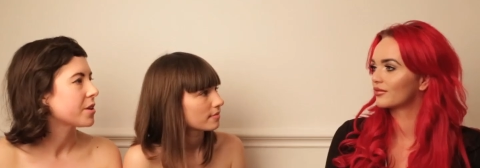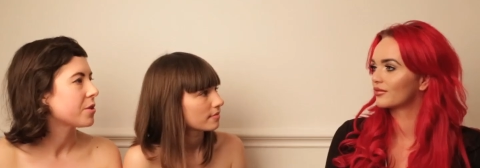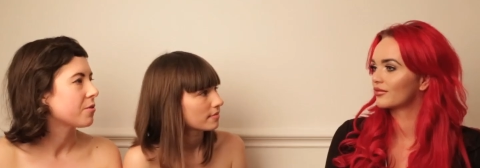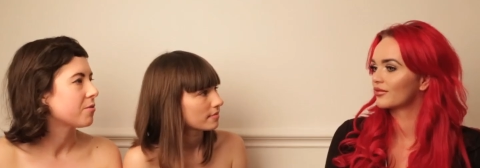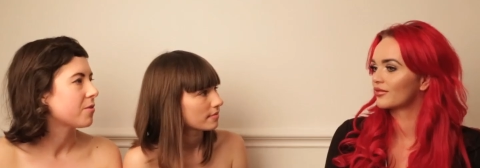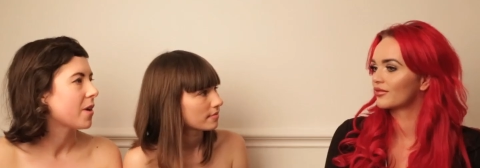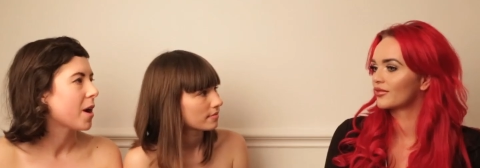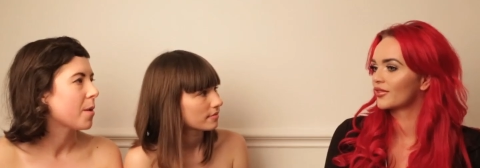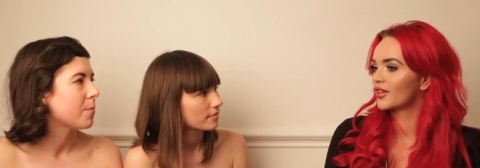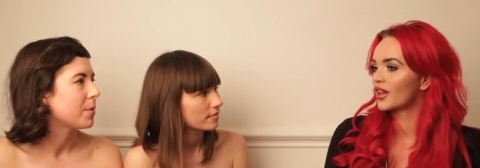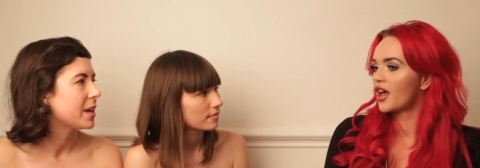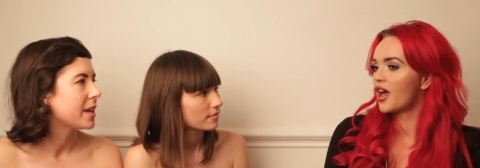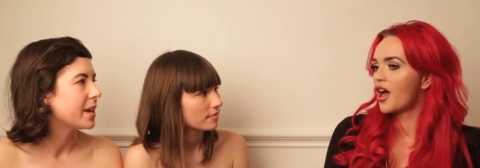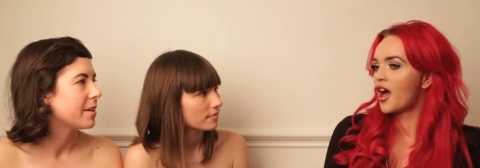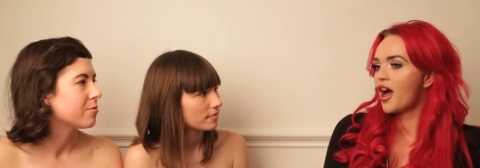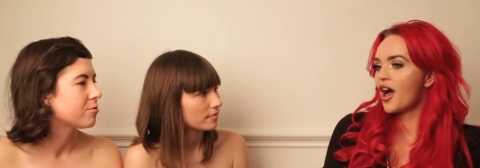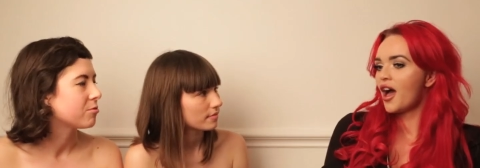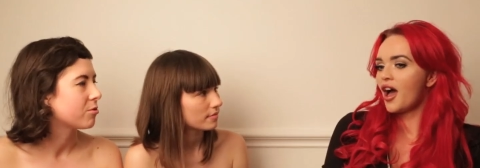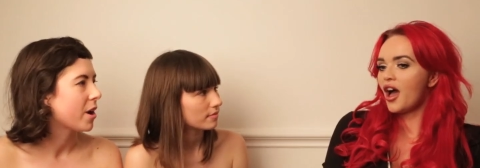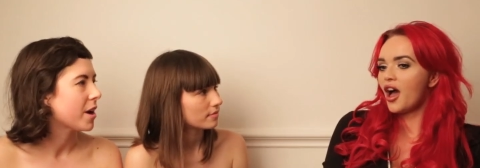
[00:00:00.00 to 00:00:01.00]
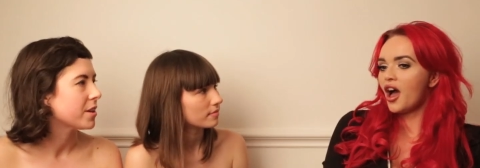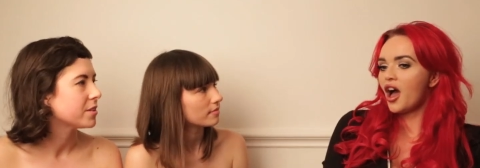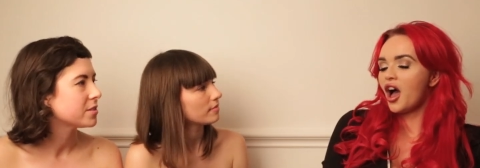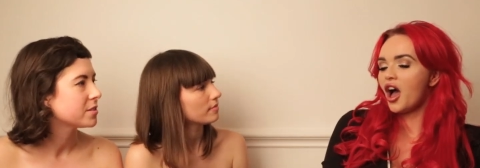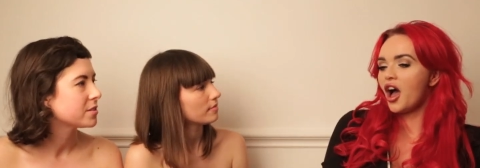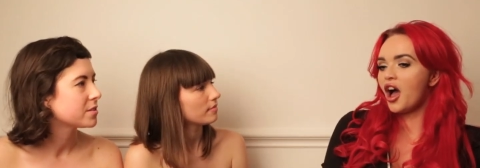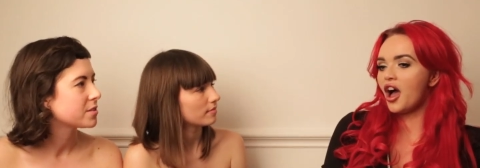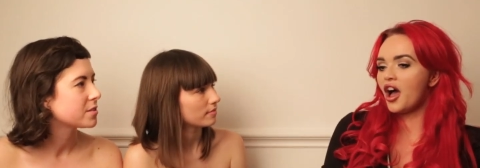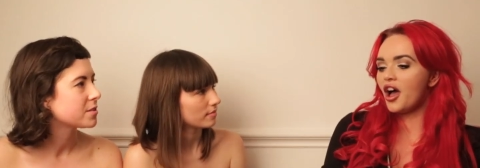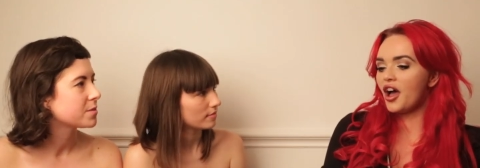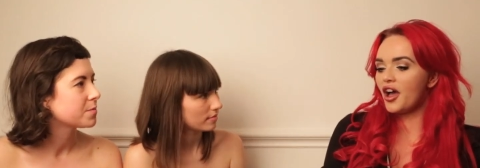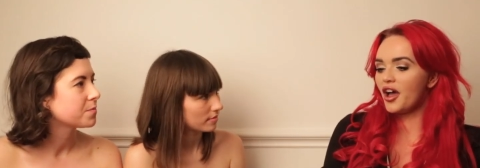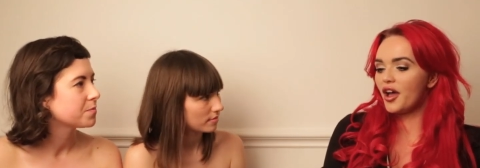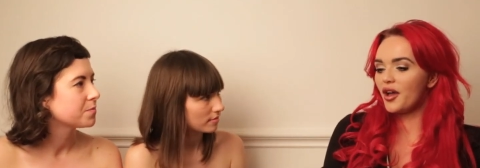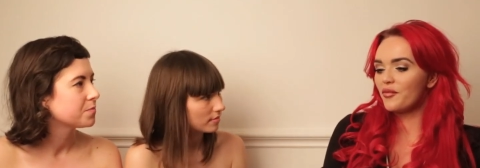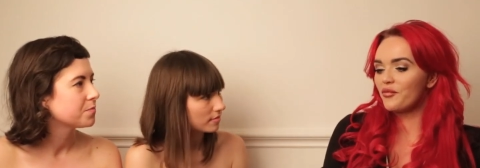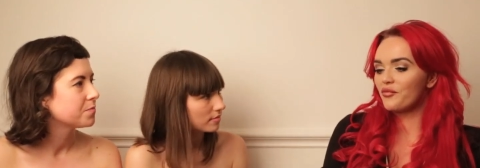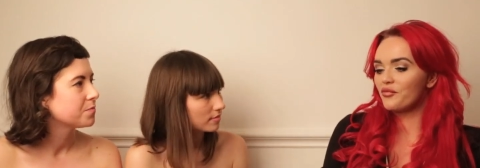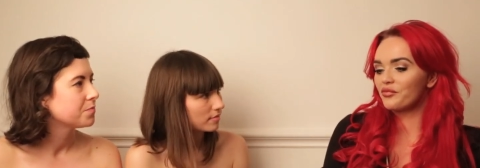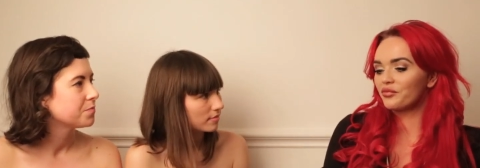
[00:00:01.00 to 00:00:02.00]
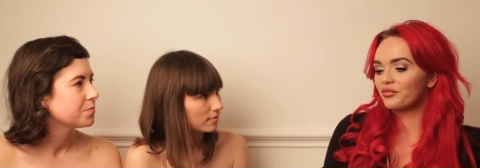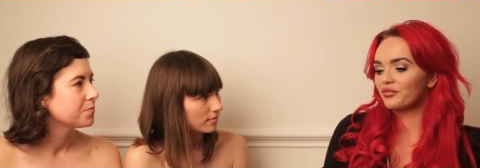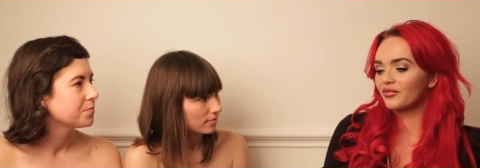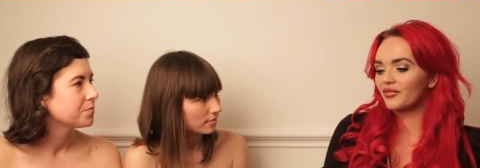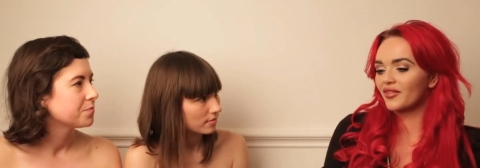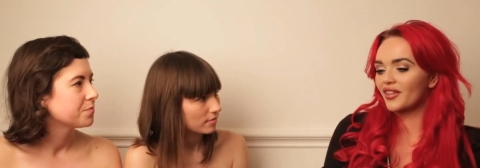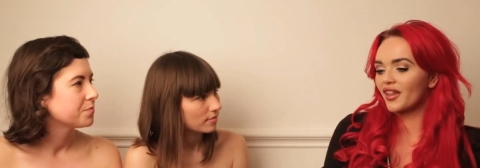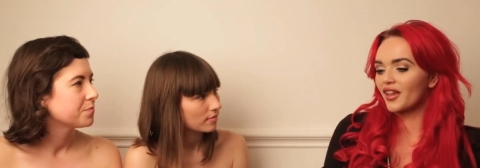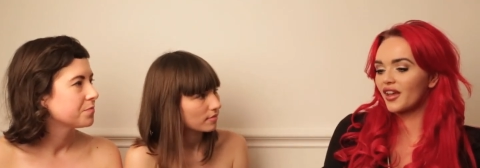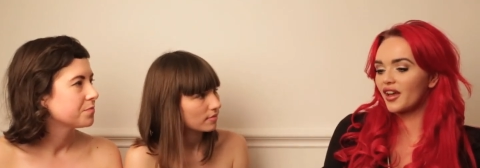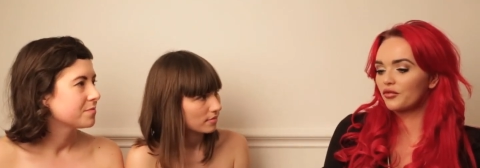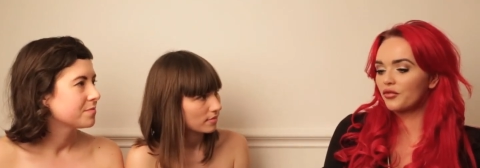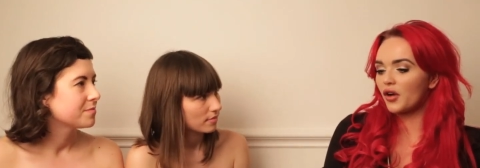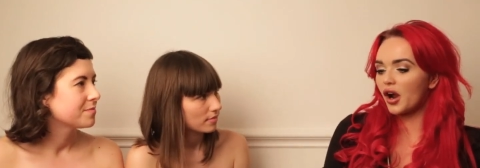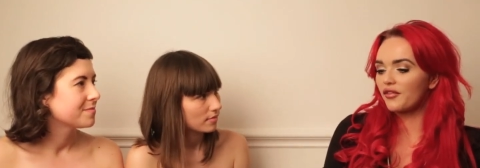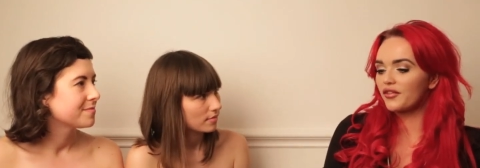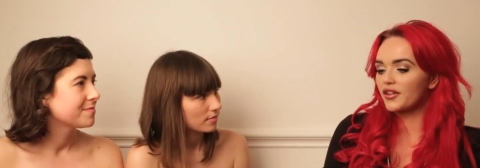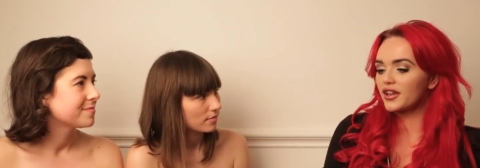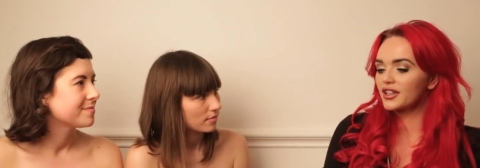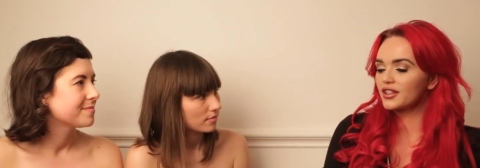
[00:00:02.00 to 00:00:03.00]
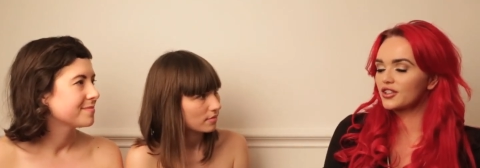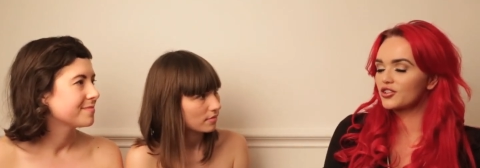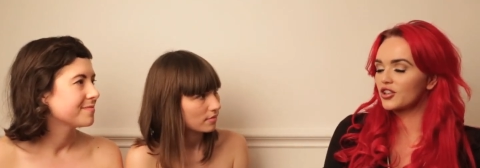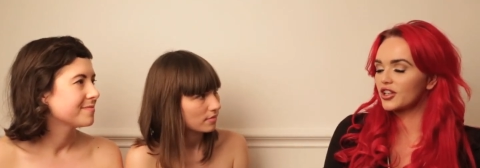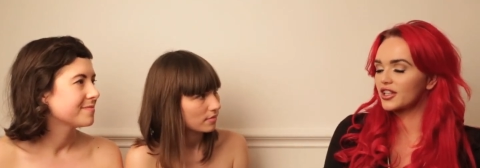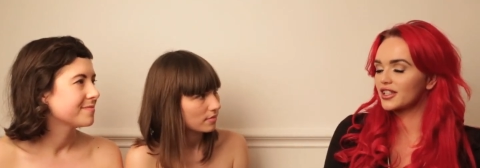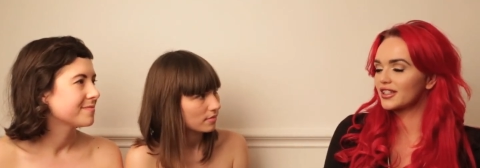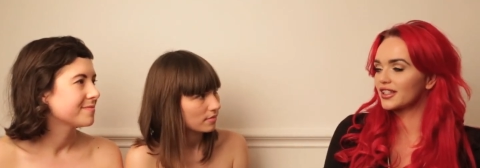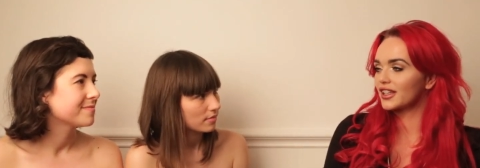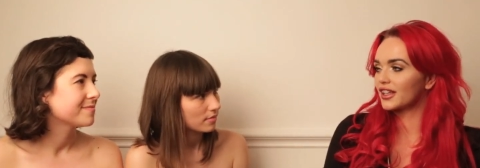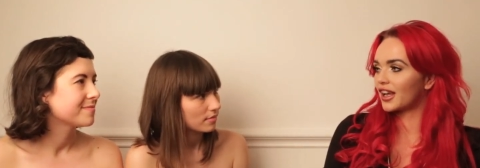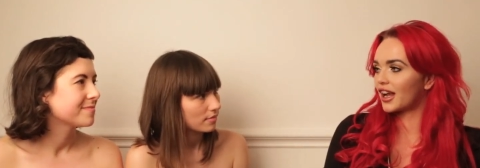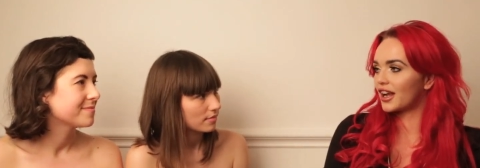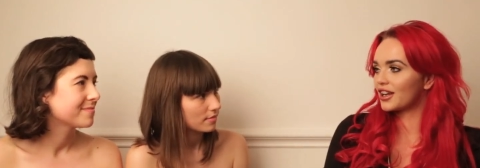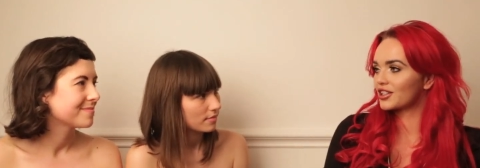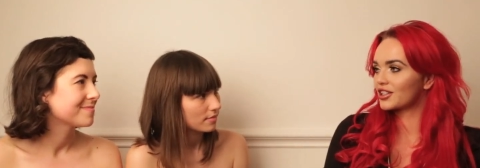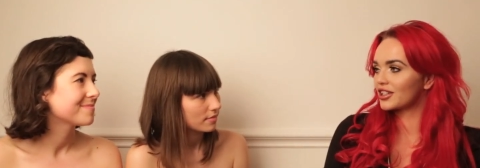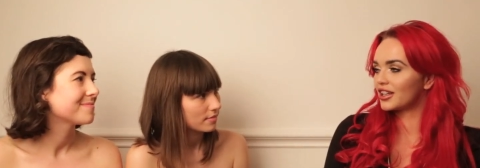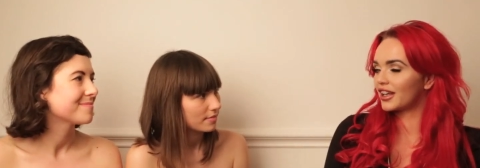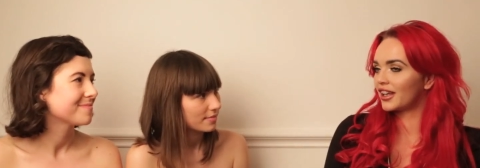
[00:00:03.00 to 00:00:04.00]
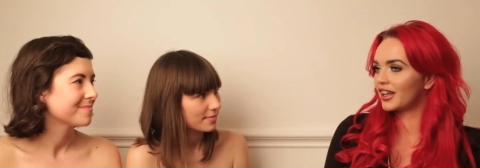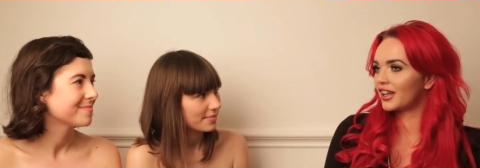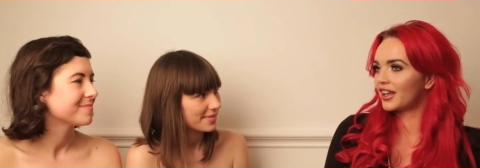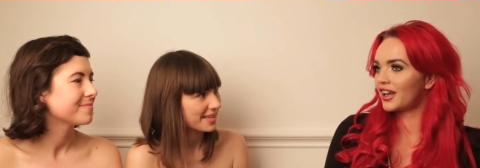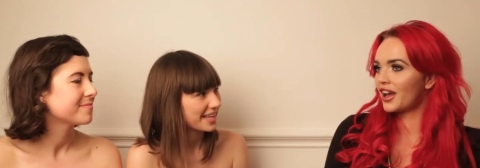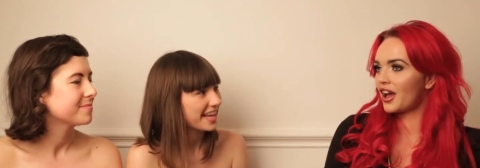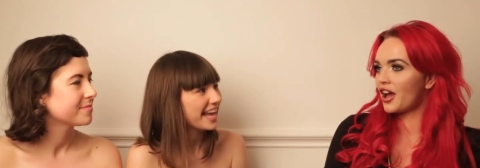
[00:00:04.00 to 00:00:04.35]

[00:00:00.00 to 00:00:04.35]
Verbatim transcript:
Speaker 1: like your family and friends?
Speaker 2: Um, rather interesting actually.